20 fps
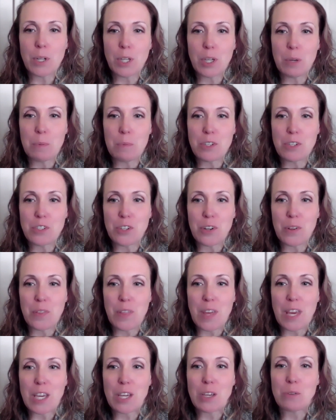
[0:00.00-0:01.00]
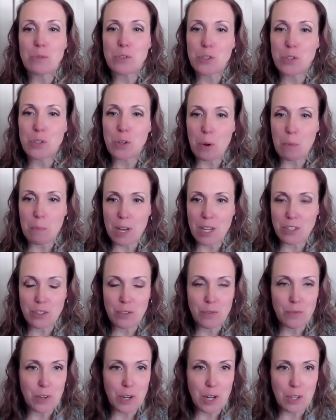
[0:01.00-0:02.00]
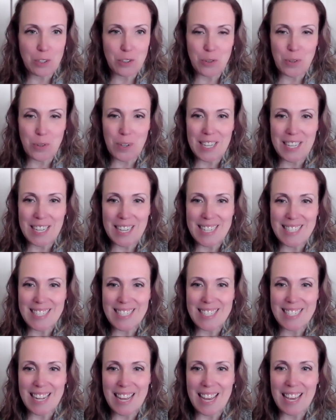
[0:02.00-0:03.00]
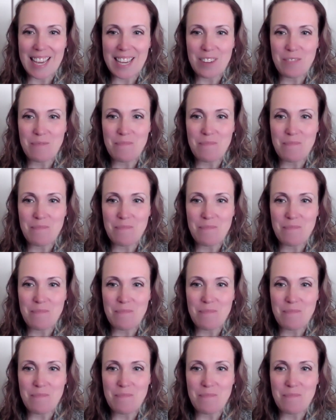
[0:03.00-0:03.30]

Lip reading: Commissioner, thank you so much for joining us today.